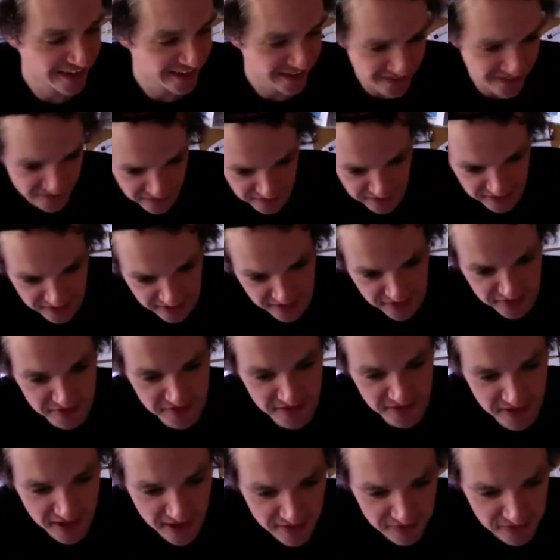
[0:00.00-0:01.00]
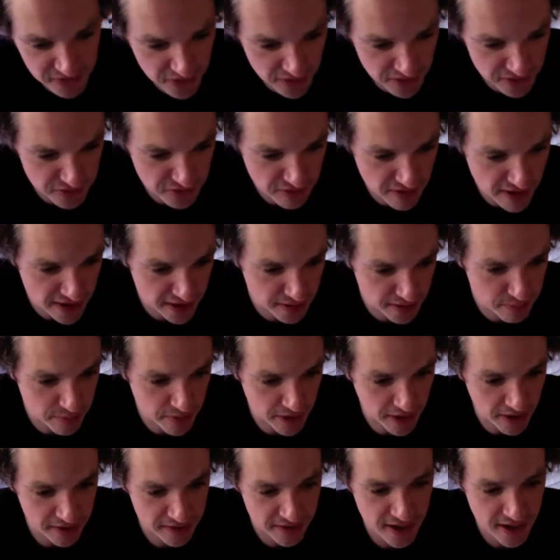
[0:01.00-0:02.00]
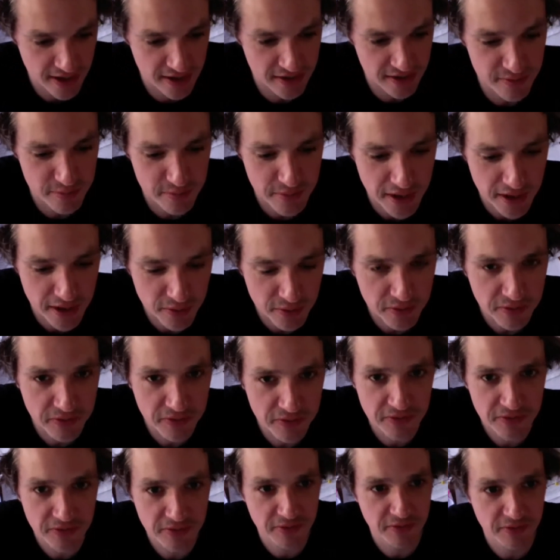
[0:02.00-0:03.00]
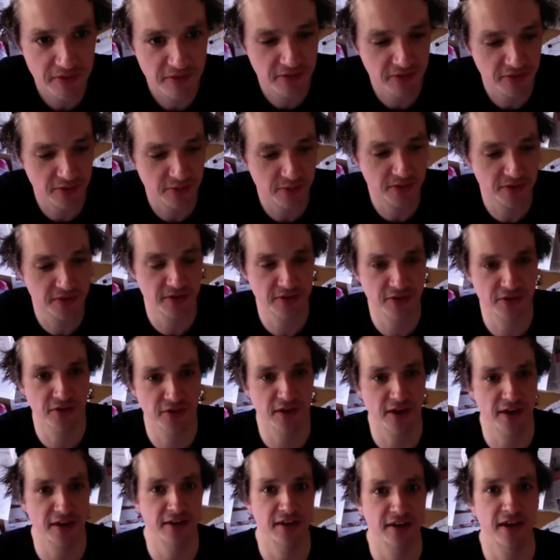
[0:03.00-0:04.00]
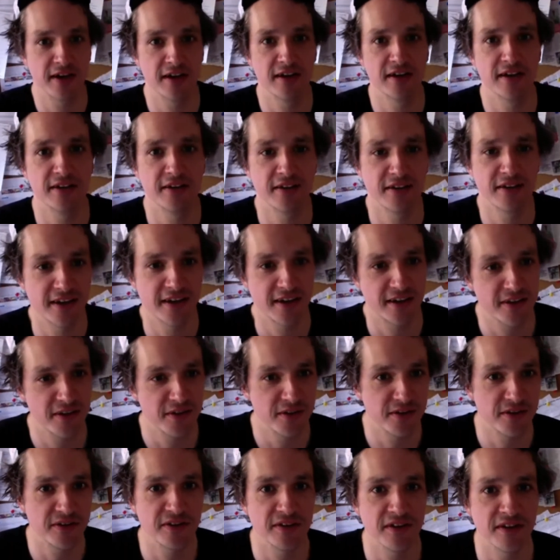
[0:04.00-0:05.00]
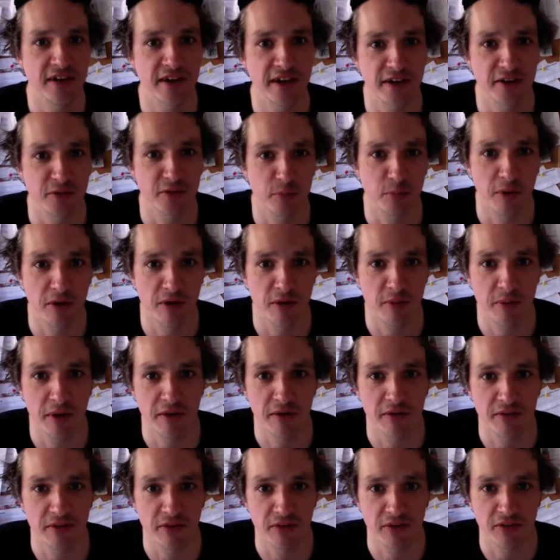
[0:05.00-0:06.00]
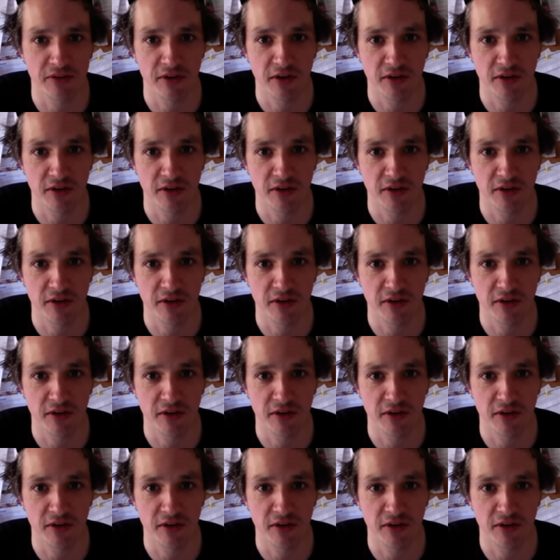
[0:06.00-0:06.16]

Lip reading: Funny enough, I have got a trackpad and a mouse, so we could try that. I know you like experimental stuff.